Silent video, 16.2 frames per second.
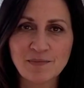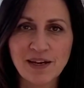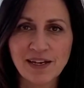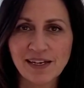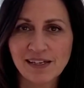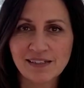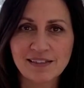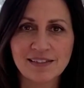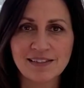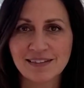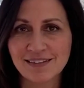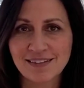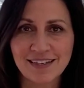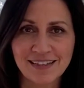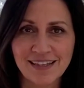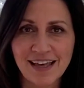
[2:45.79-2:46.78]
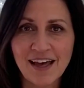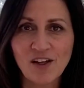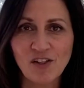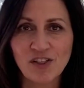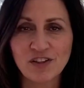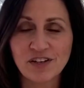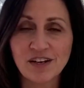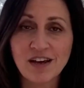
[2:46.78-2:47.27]
I guess this is like the
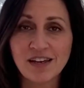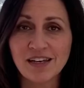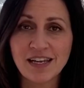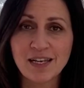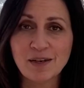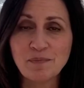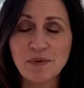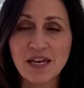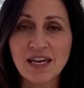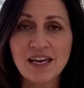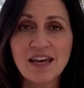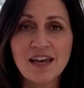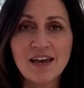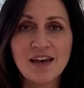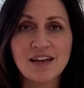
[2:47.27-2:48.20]
health nut in me,